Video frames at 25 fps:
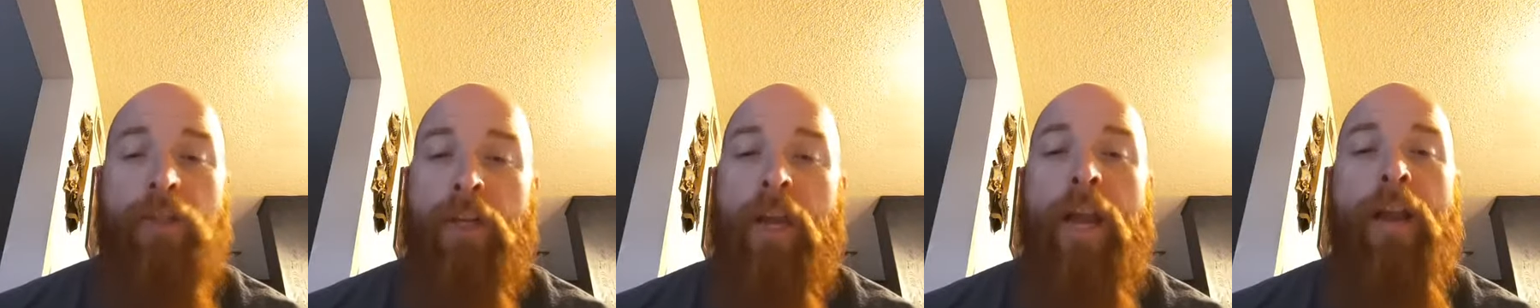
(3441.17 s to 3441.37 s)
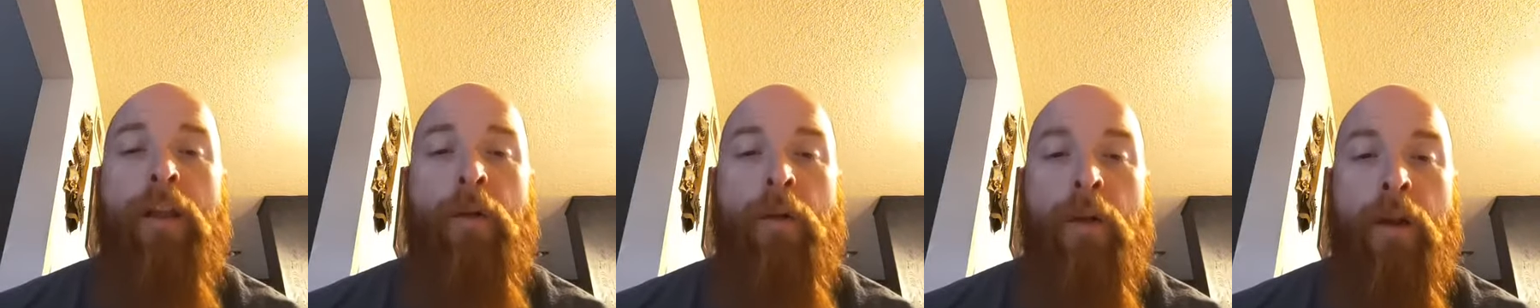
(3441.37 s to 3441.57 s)

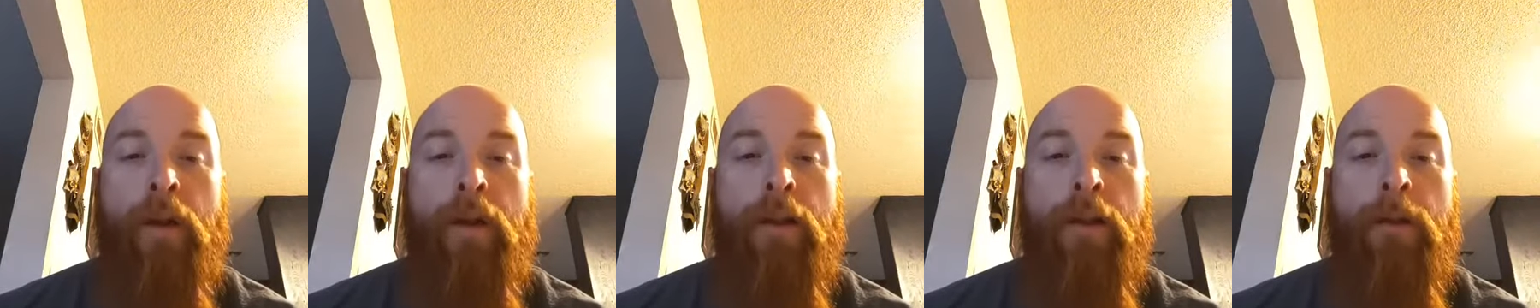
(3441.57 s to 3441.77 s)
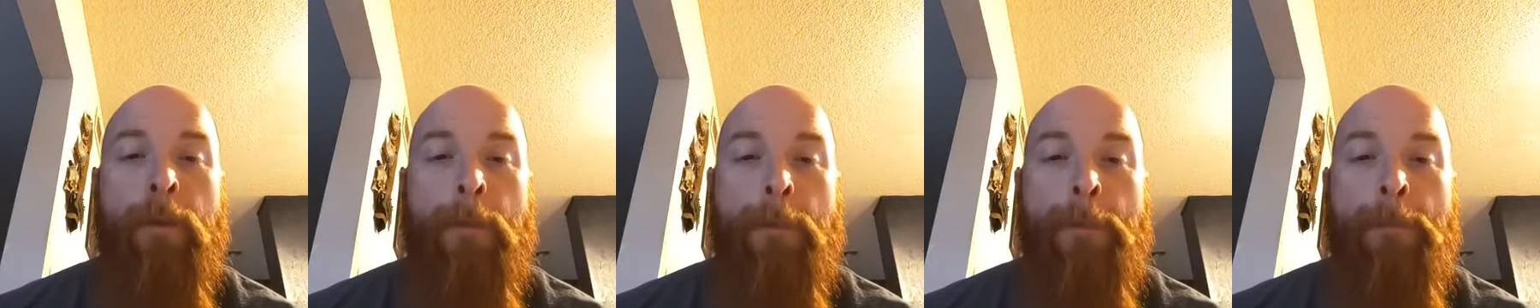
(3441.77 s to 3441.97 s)
January.
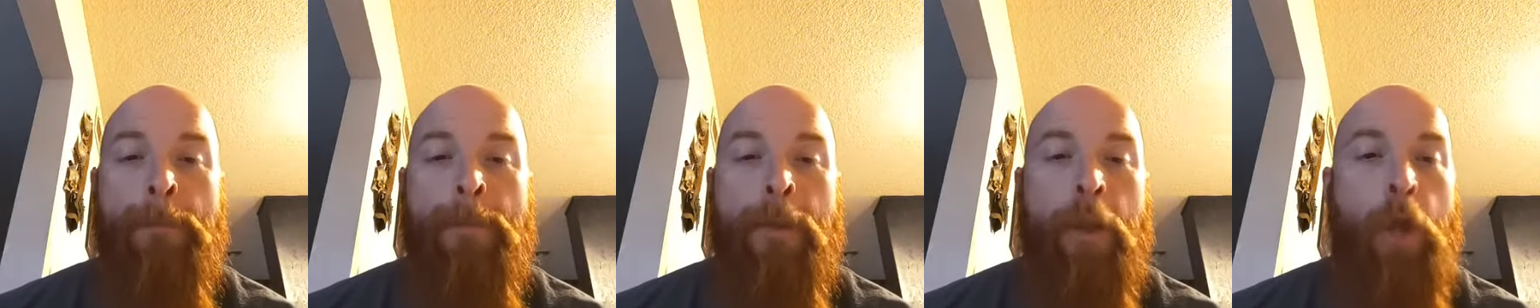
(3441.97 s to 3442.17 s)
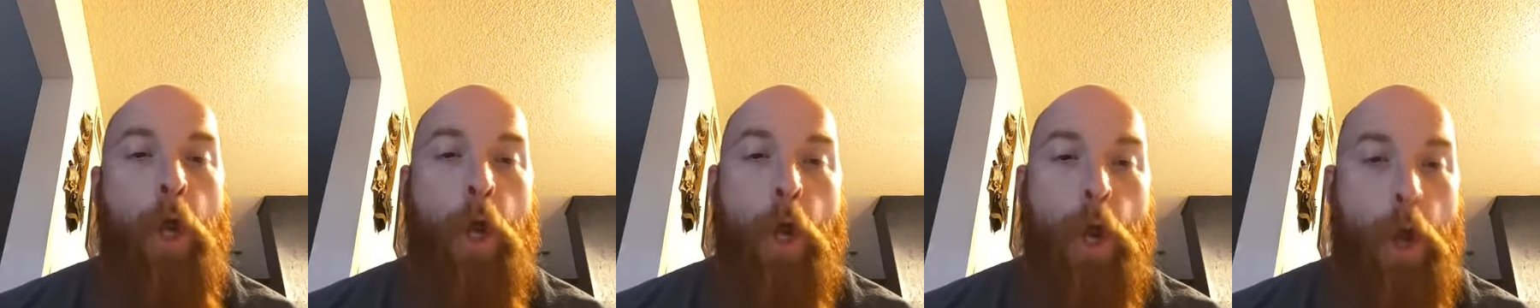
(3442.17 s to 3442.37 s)

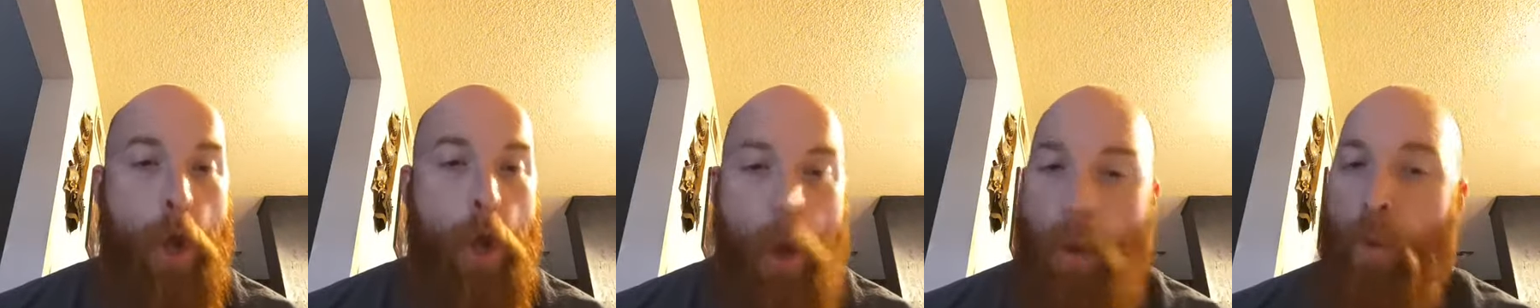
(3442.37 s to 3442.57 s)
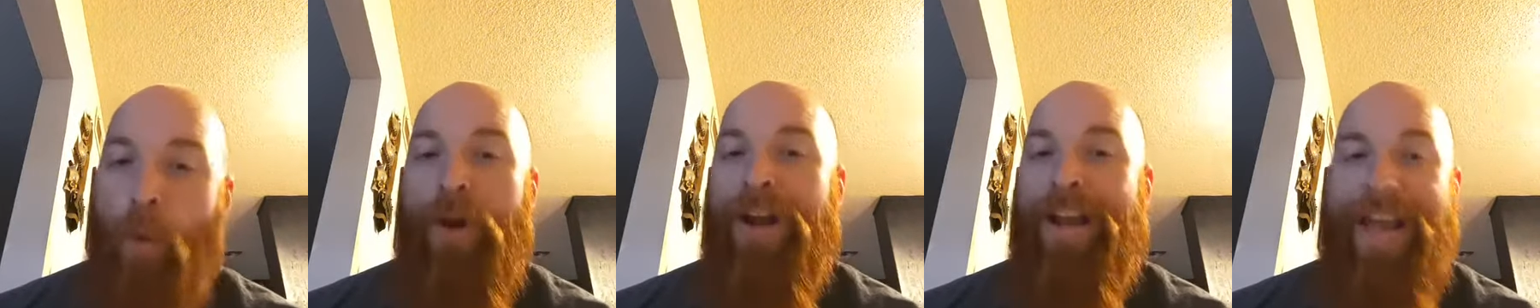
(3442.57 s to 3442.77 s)
No
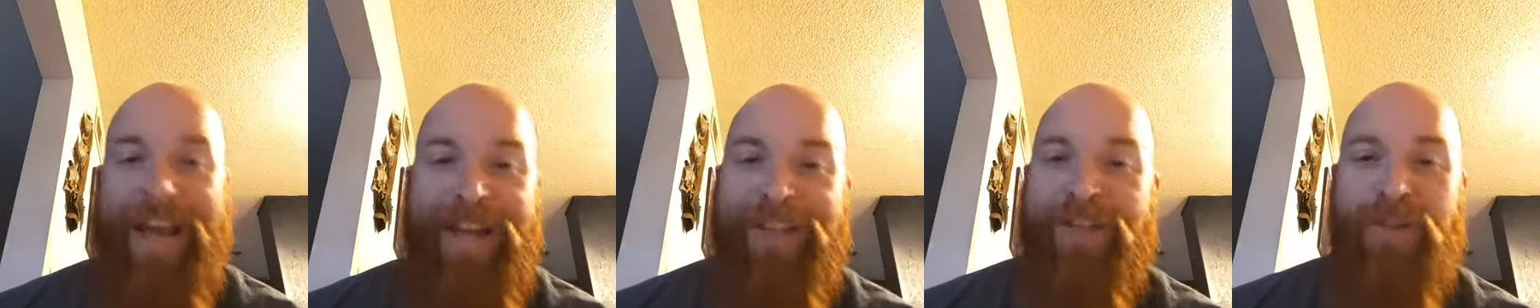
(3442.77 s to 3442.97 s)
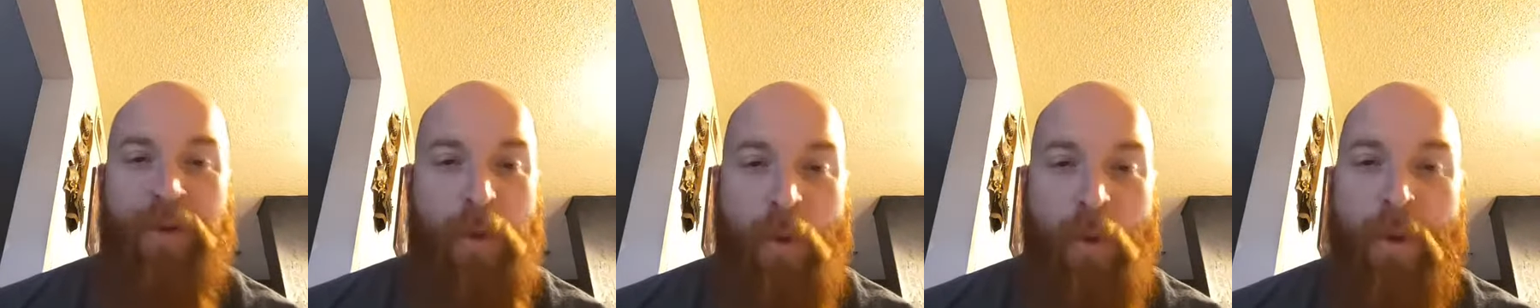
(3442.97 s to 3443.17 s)
one
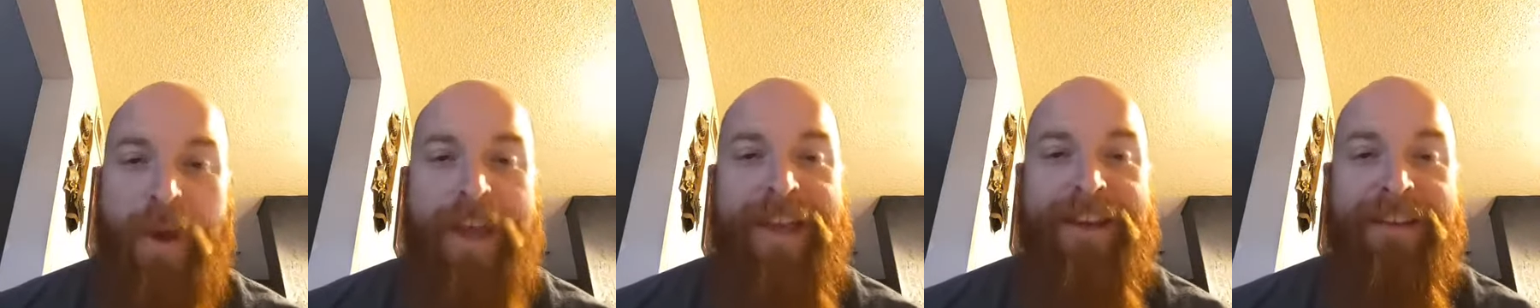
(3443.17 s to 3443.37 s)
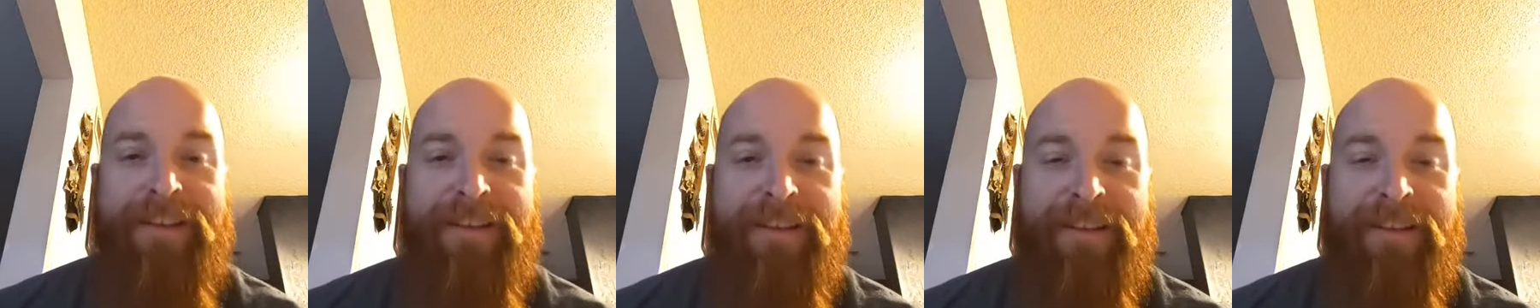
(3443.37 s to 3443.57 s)
has quit.